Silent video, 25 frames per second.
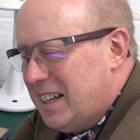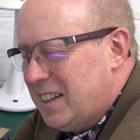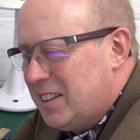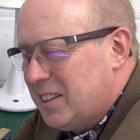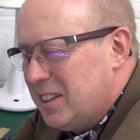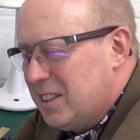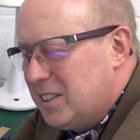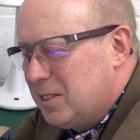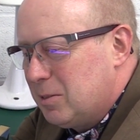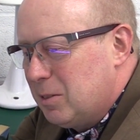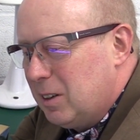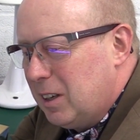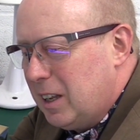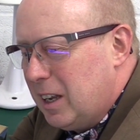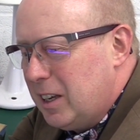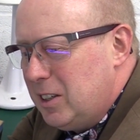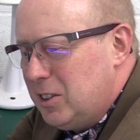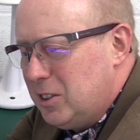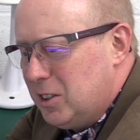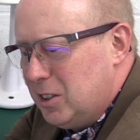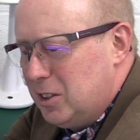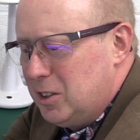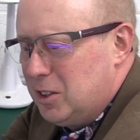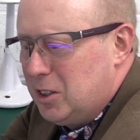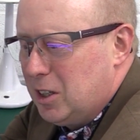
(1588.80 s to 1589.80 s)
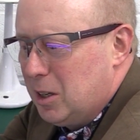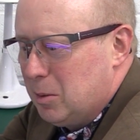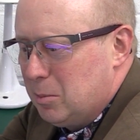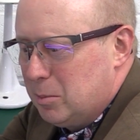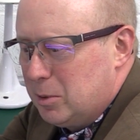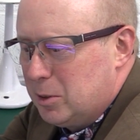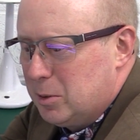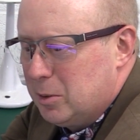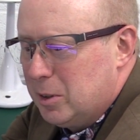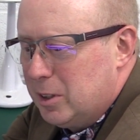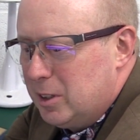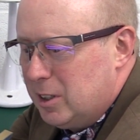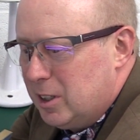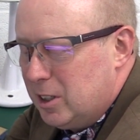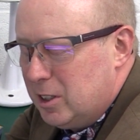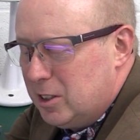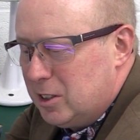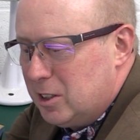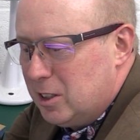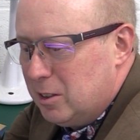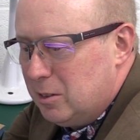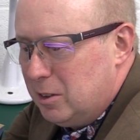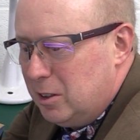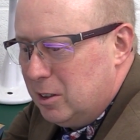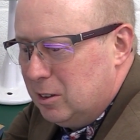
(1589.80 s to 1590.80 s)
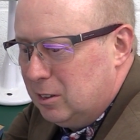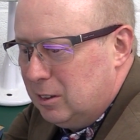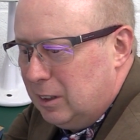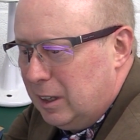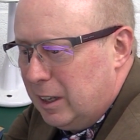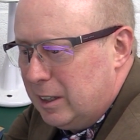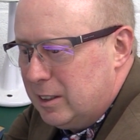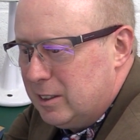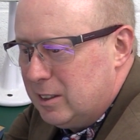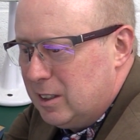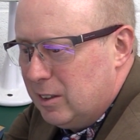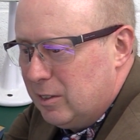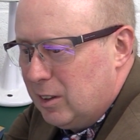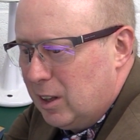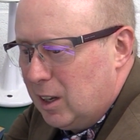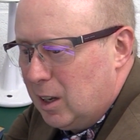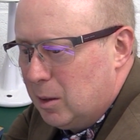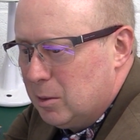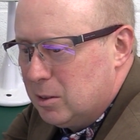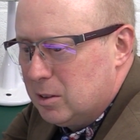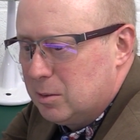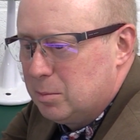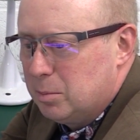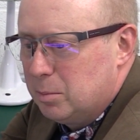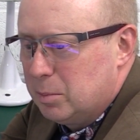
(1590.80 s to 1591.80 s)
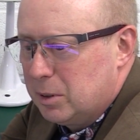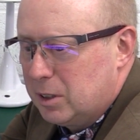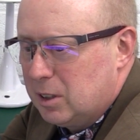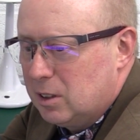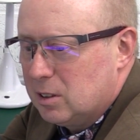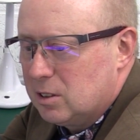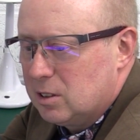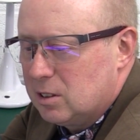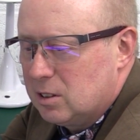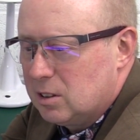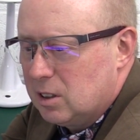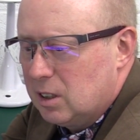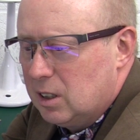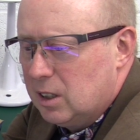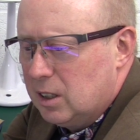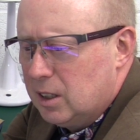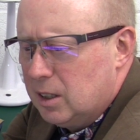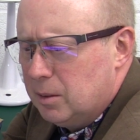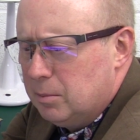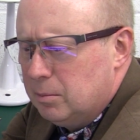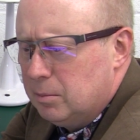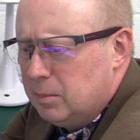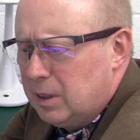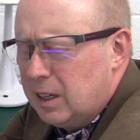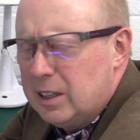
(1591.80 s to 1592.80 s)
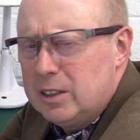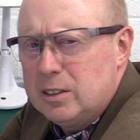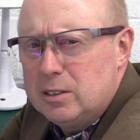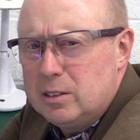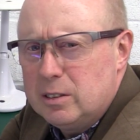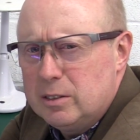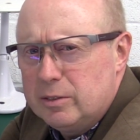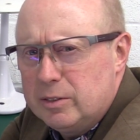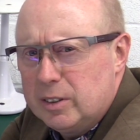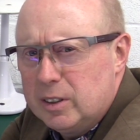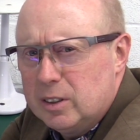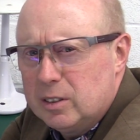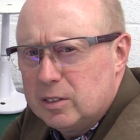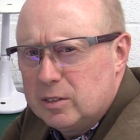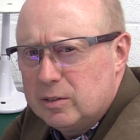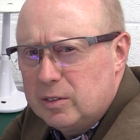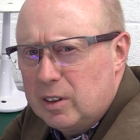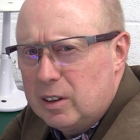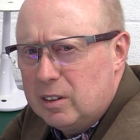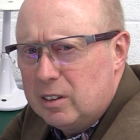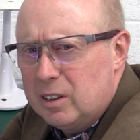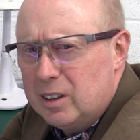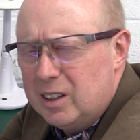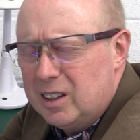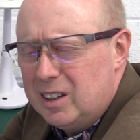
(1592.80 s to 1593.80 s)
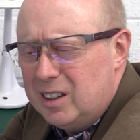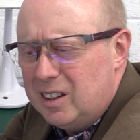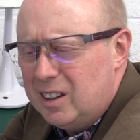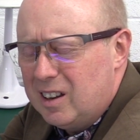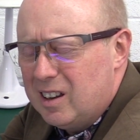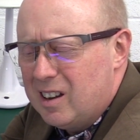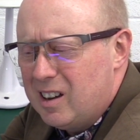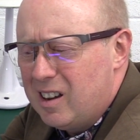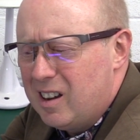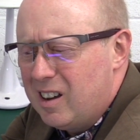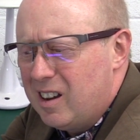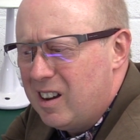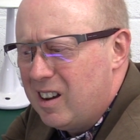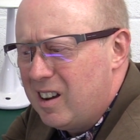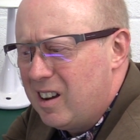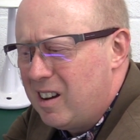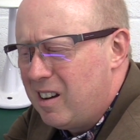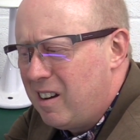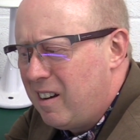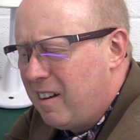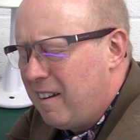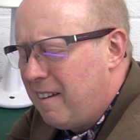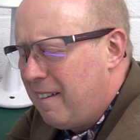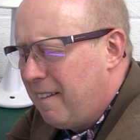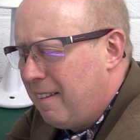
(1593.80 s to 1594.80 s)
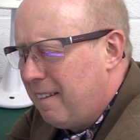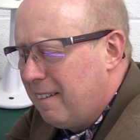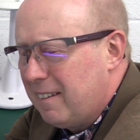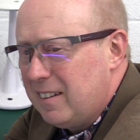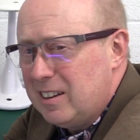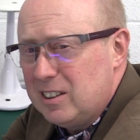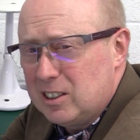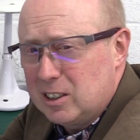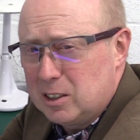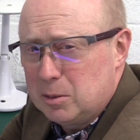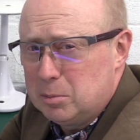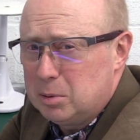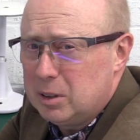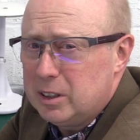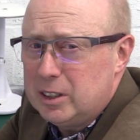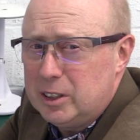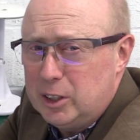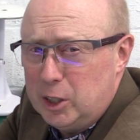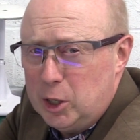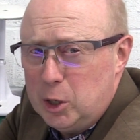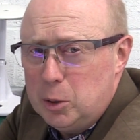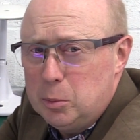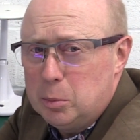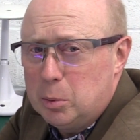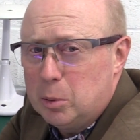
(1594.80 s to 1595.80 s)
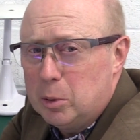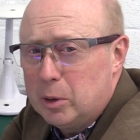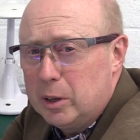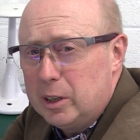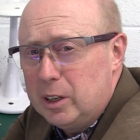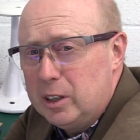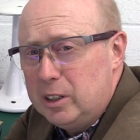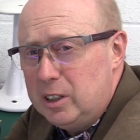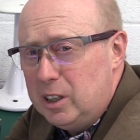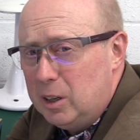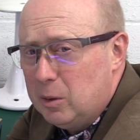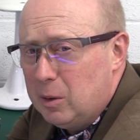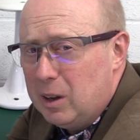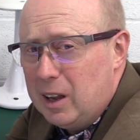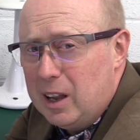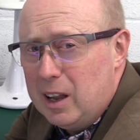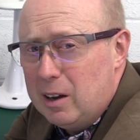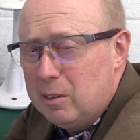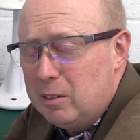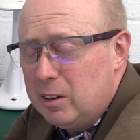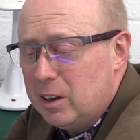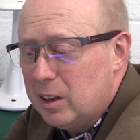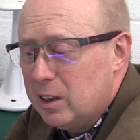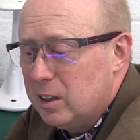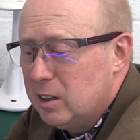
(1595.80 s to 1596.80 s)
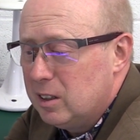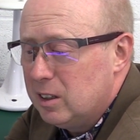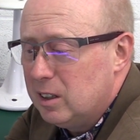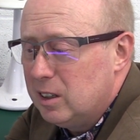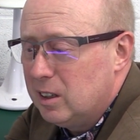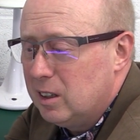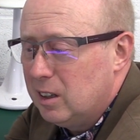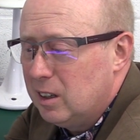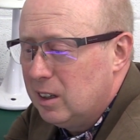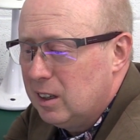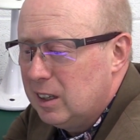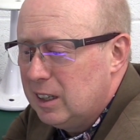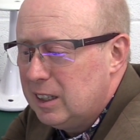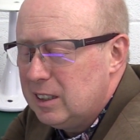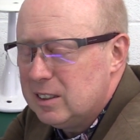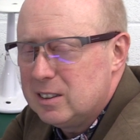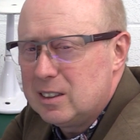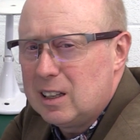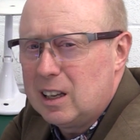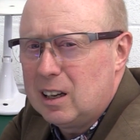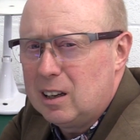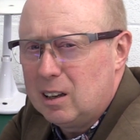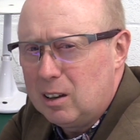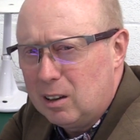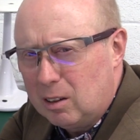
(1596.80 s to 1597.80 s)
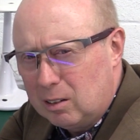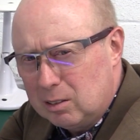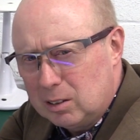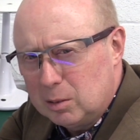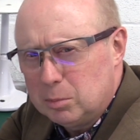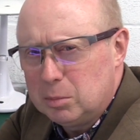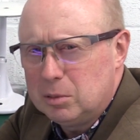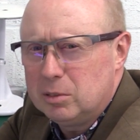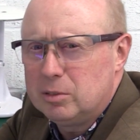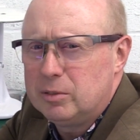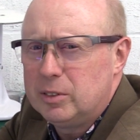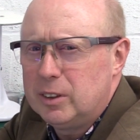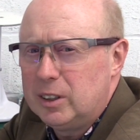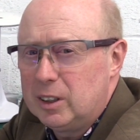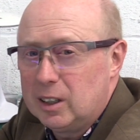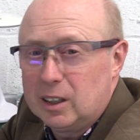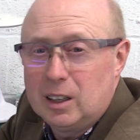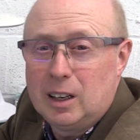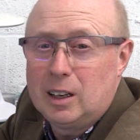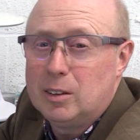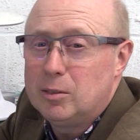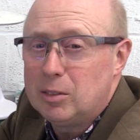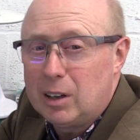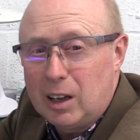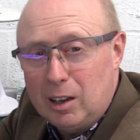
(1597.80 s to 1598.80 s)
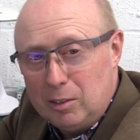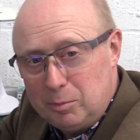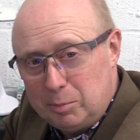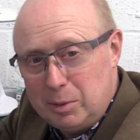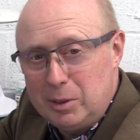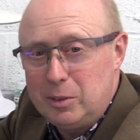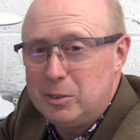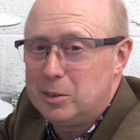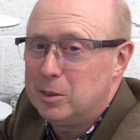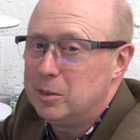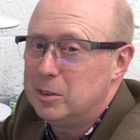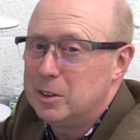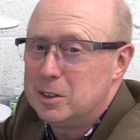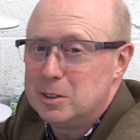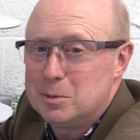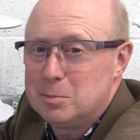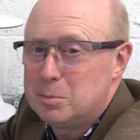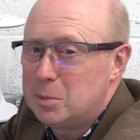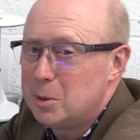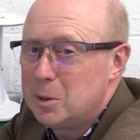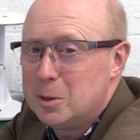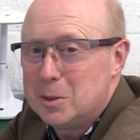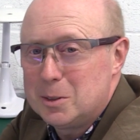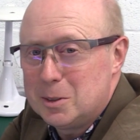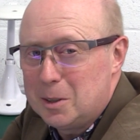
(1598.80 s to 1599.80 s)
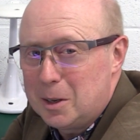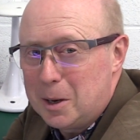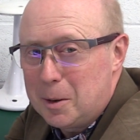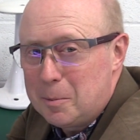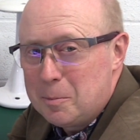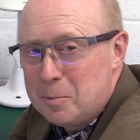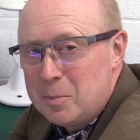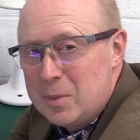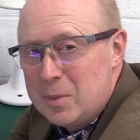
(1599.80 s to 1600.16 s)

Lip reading: this relationship between these two young lads develops because Andrew feels very he's a complete new boy in a new area. It's that horrible feeling. I've been through this personally